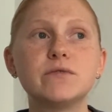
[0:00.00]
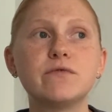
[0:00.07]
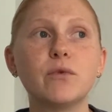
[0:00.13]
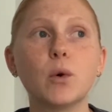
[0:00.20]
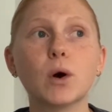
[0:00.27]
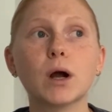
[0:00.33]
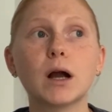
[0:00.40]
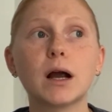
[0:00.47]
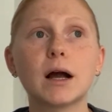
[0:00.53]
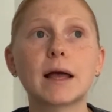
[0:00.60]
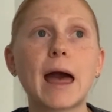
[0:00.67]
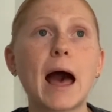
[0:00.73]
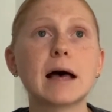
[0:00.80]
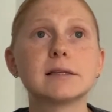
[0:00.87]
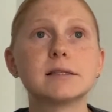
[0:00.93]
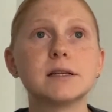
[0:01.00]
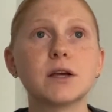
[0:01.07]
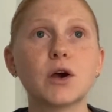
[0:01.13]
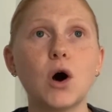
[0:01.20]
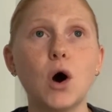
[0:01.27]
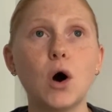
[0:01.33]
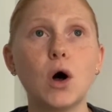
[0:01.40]
for a casting
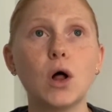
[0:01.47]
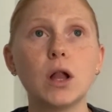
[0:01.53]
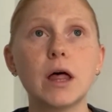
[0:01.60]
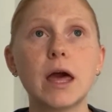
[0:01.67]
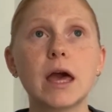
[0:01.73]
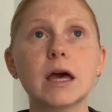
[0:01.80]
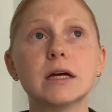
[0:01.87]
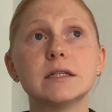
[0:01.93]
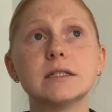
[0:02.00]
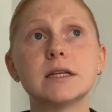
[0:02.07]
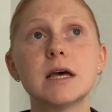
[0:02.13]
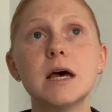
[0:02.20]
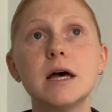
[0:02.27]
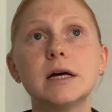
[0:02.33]
call and